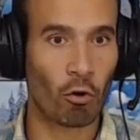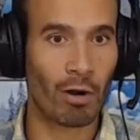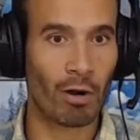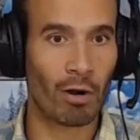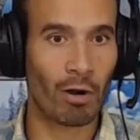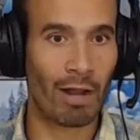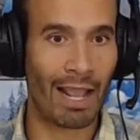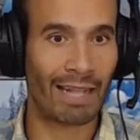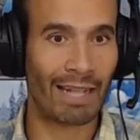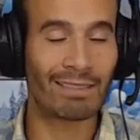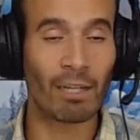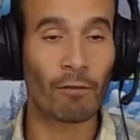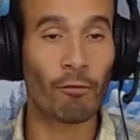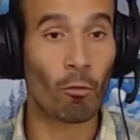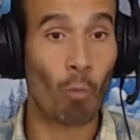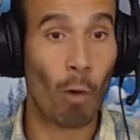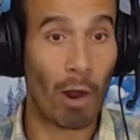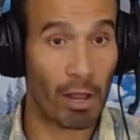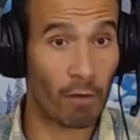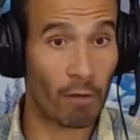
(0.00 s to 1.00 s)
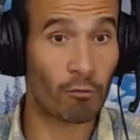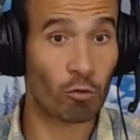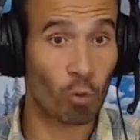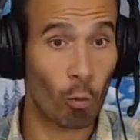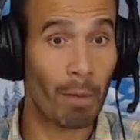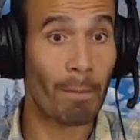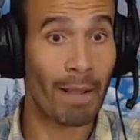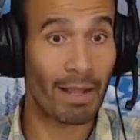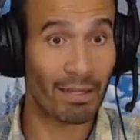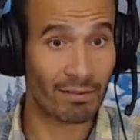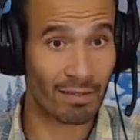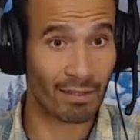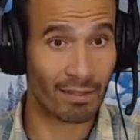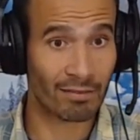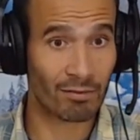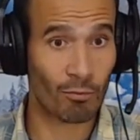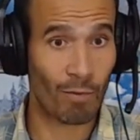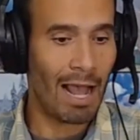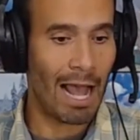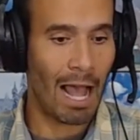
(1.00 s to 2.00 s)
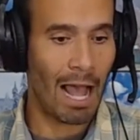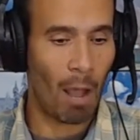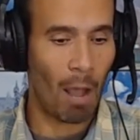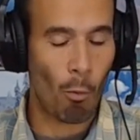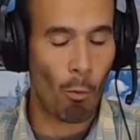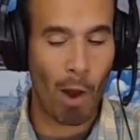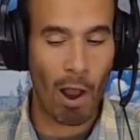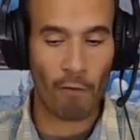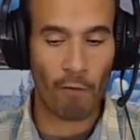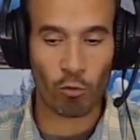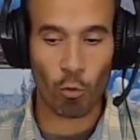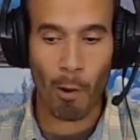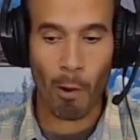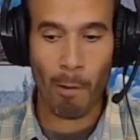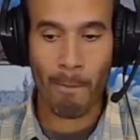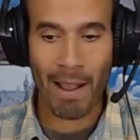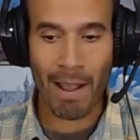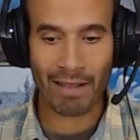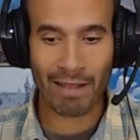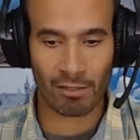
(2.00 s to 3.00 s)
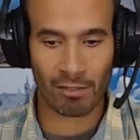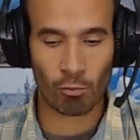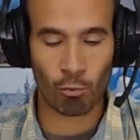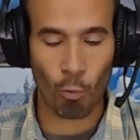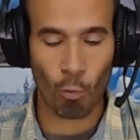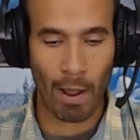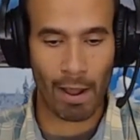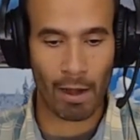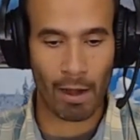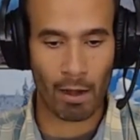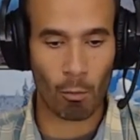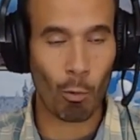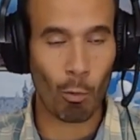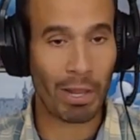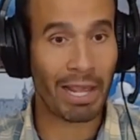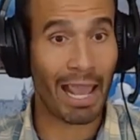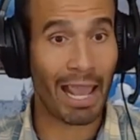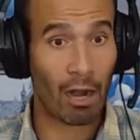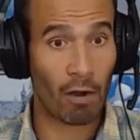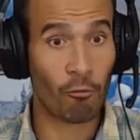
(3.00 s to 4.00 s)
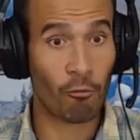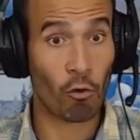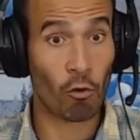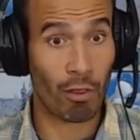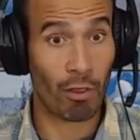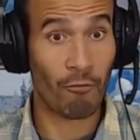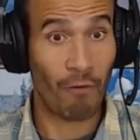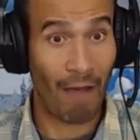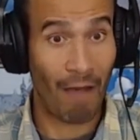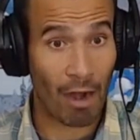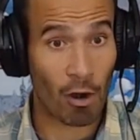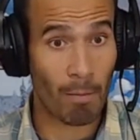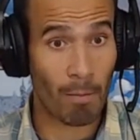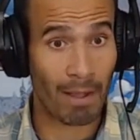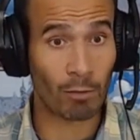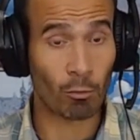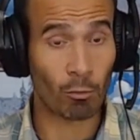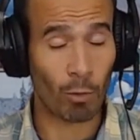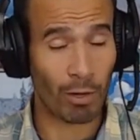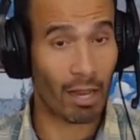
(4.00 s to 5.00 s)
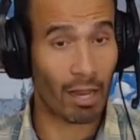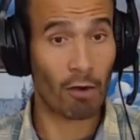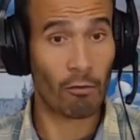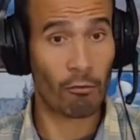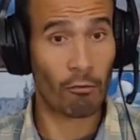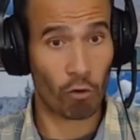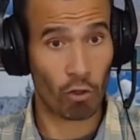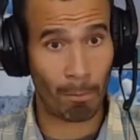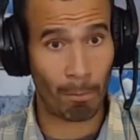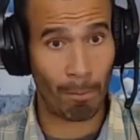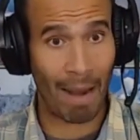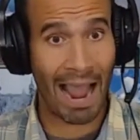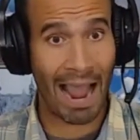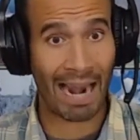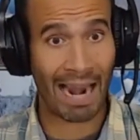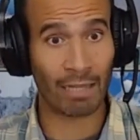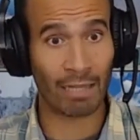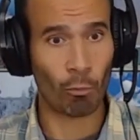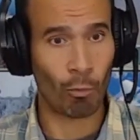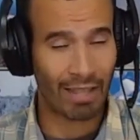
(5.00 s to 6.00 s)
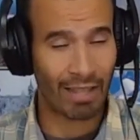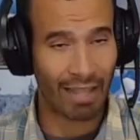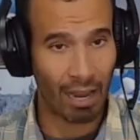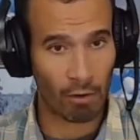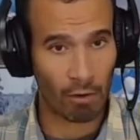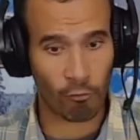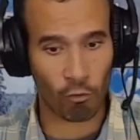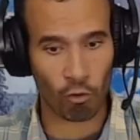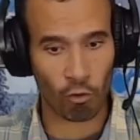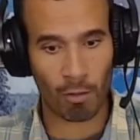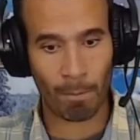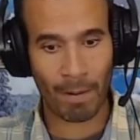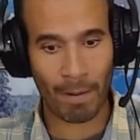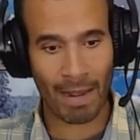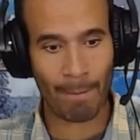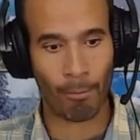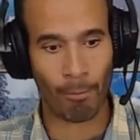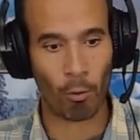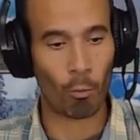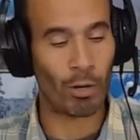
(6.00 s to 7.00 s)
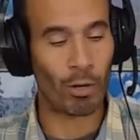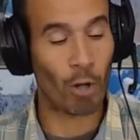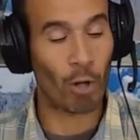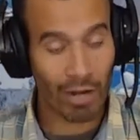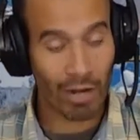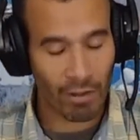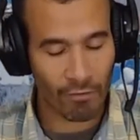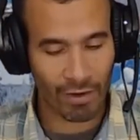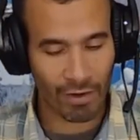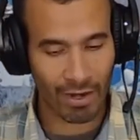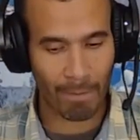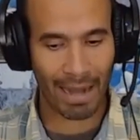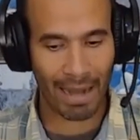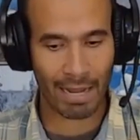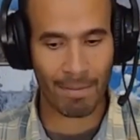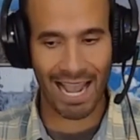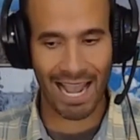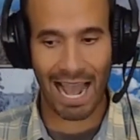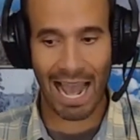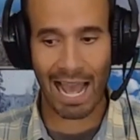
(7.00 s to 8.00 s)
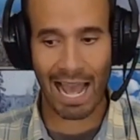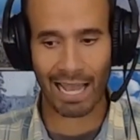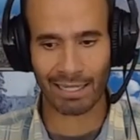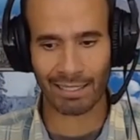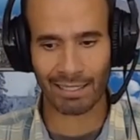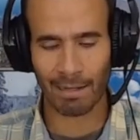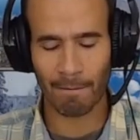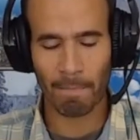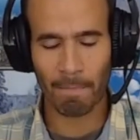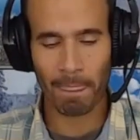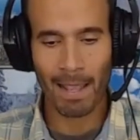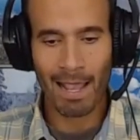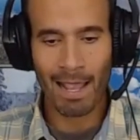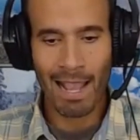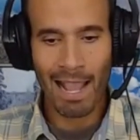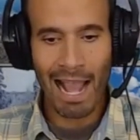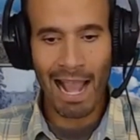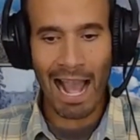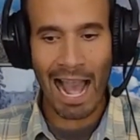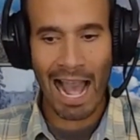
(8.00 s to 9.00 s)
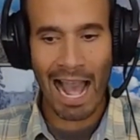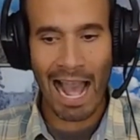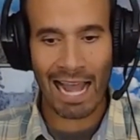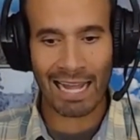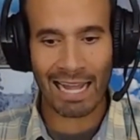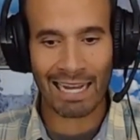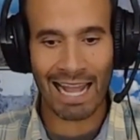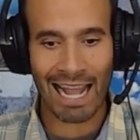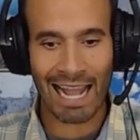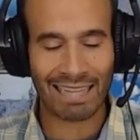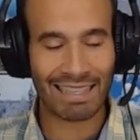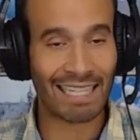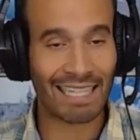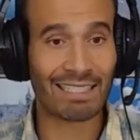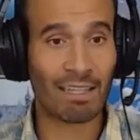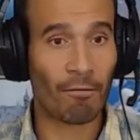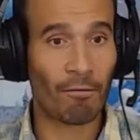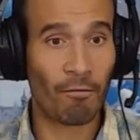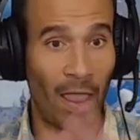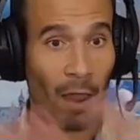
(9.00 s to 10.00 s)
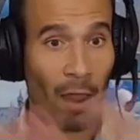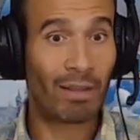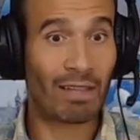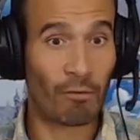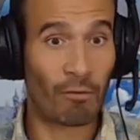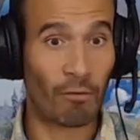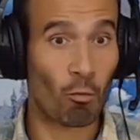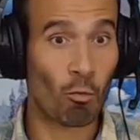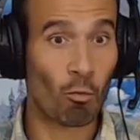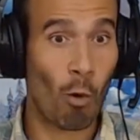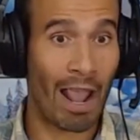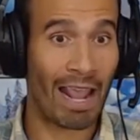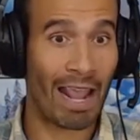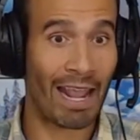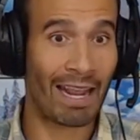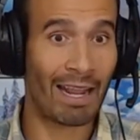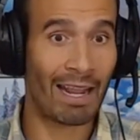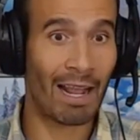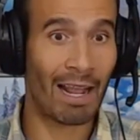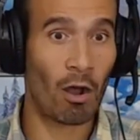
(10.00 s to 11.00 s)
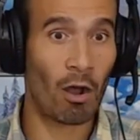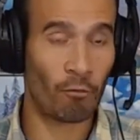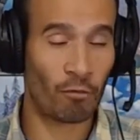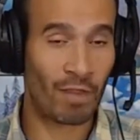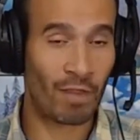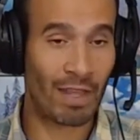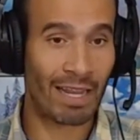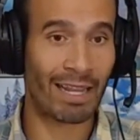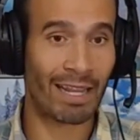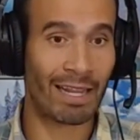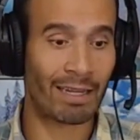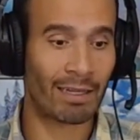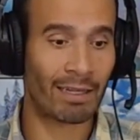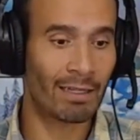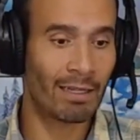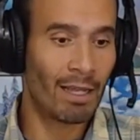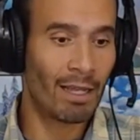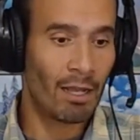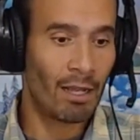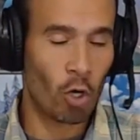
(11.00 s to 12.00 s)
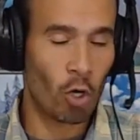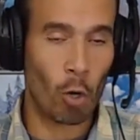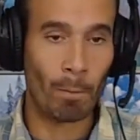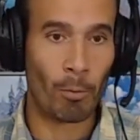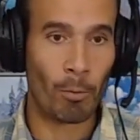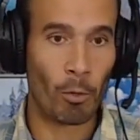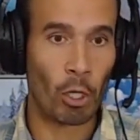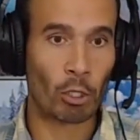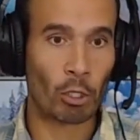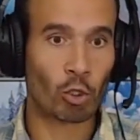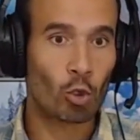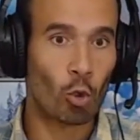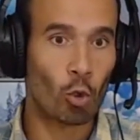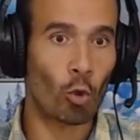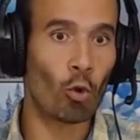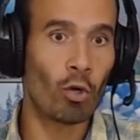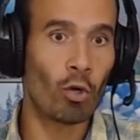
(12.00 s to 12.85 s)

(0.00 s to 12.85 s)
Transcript: a different way of doing business, right? A way of doing business where we care for the environment, we care for the planet, we care for the people, we don't leave anybody behind. And that's a very different way of thinking compared to